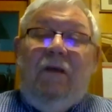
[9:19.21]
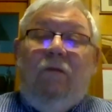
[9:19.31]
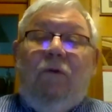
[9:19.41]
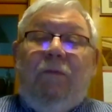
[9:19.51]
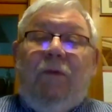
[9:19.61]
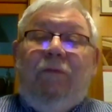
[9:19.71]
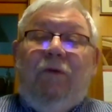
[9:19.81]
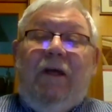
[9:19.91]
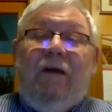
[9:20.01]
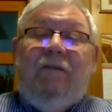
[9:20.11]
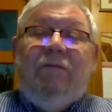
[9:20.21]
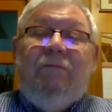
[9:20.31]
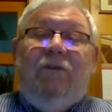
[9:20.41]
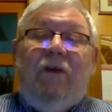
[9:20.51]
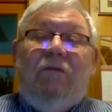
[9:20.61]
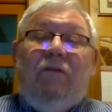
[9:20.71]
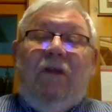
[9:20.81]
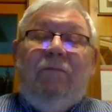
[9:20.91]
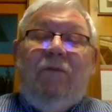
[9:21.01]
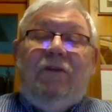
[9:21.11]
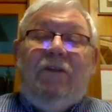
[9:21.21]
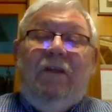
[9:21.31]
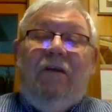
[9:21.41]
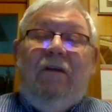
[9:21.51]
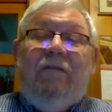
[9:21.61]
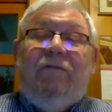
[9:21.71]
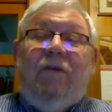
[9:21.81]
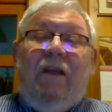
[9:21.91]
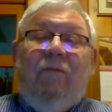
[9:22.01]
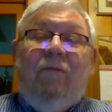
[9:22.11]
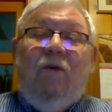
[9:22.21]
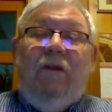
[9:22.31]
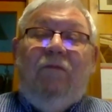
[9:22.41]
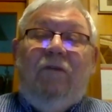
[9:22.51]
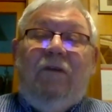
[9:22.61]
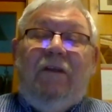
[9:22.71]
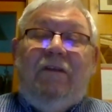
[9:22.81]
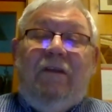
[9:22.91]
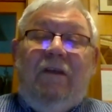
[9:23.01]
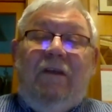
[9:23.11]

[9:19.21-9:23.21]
we'll be putting out some general numbers, and then on Friday morning we'll get